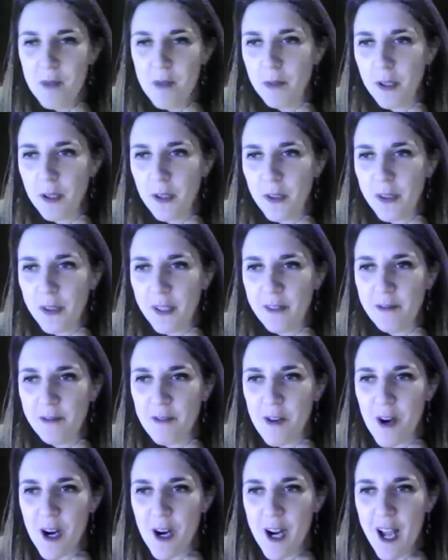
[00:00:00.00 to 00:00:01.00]
people are looking
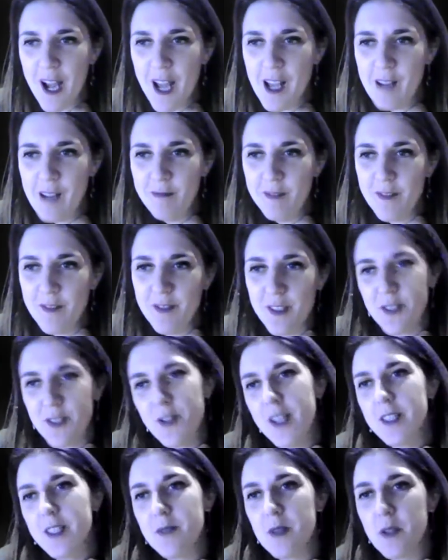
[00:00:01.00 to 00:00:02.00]
for um, for
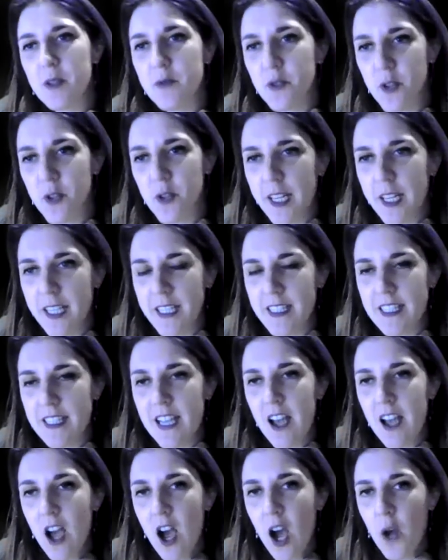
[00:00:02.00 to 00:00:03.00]
tra- to become trainees.
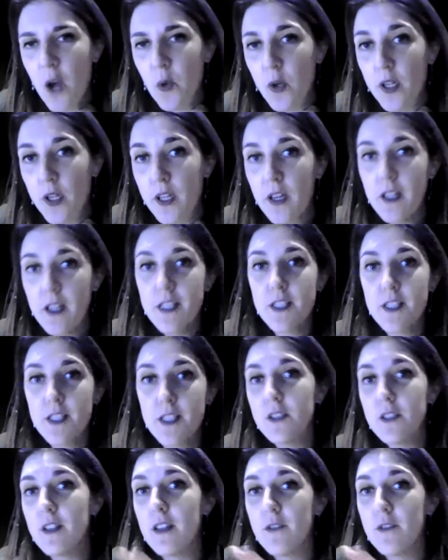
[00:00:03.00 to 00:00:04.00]
I would encourage
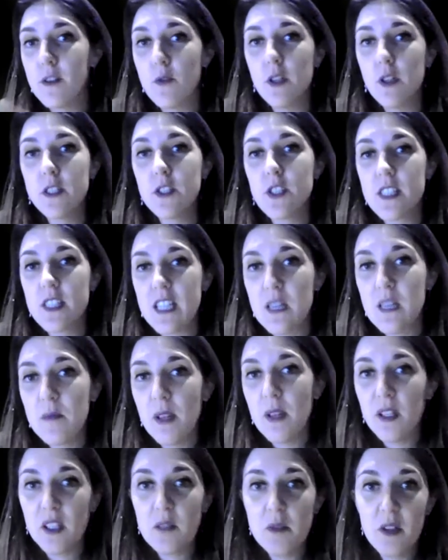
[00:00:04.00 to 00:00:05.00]
you if you want to just
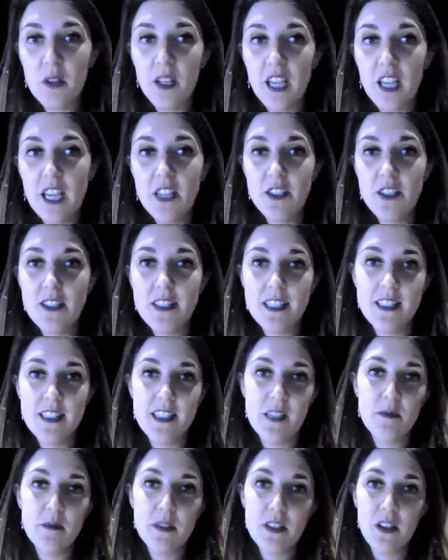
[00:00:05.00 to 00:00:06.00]
email communications at
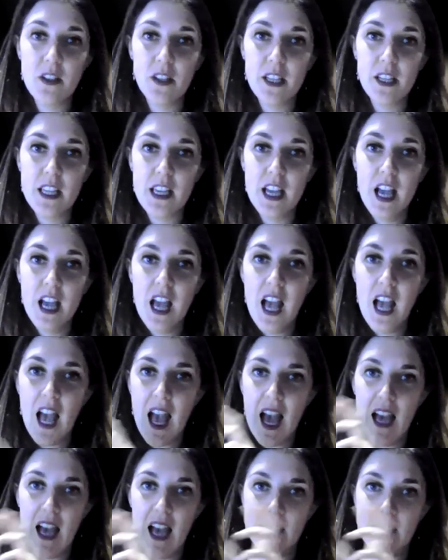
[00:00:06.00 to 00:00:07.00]
sims.ie
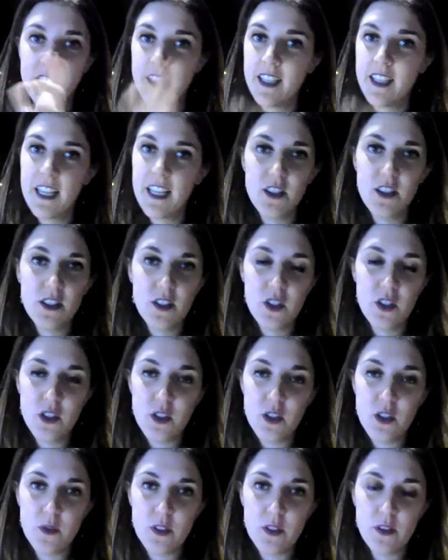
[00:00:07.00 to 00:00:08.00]
and I can get you in
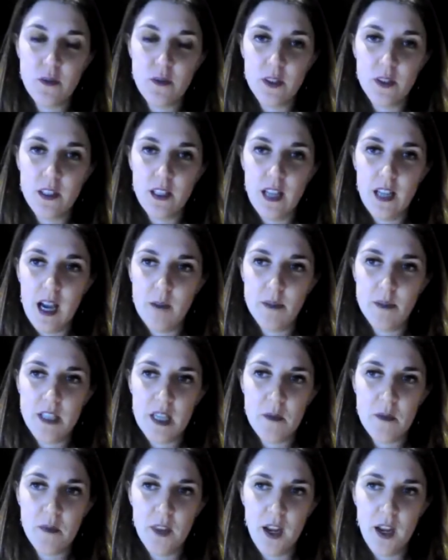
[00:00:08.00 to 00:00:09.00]
touch with with the lab
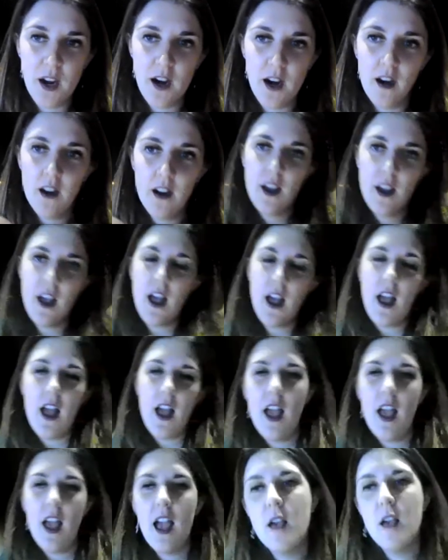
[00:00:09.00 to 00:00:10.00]
team there
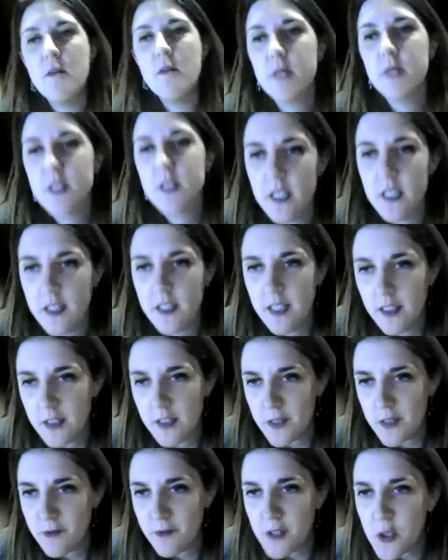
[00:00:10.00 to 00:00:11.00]
because mm-hmm. um, I think
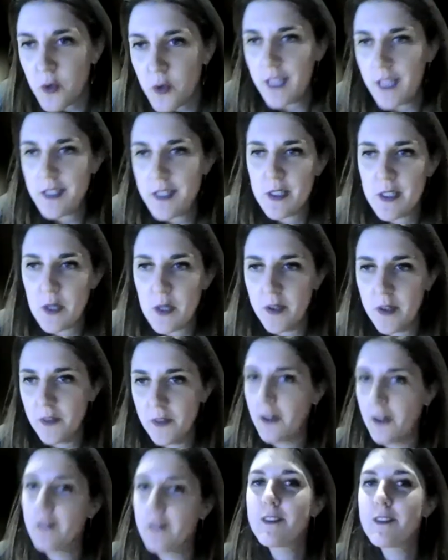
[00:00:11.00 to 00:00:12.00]
there's a few questions coming in
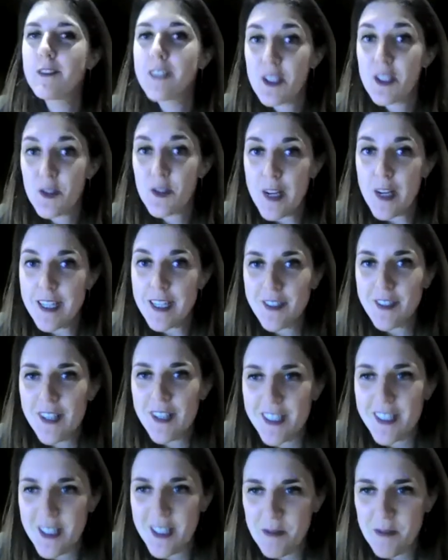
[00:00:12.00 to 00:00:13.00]
through, which is great.
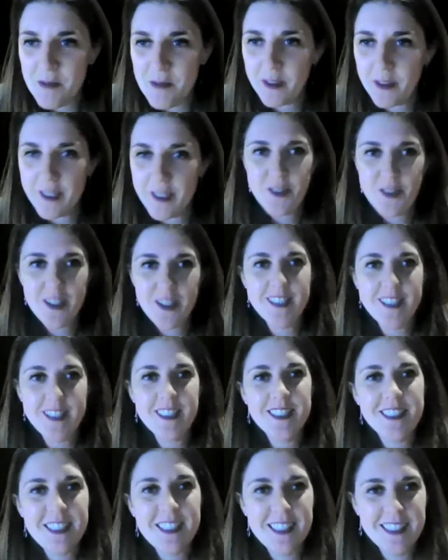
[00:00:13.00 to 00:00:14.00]
Great to see people are
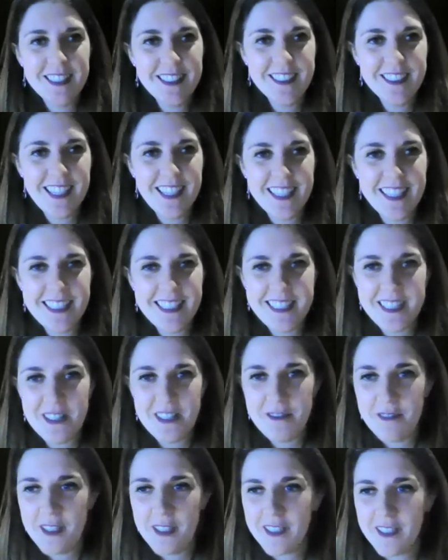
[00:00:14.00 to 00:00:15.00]
interested in getting into
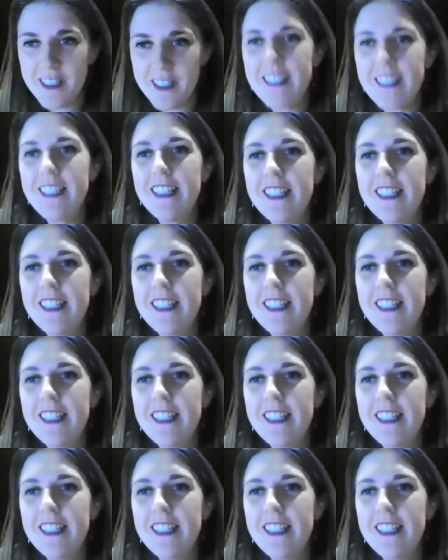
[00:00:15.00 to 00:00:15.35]
the field. Come,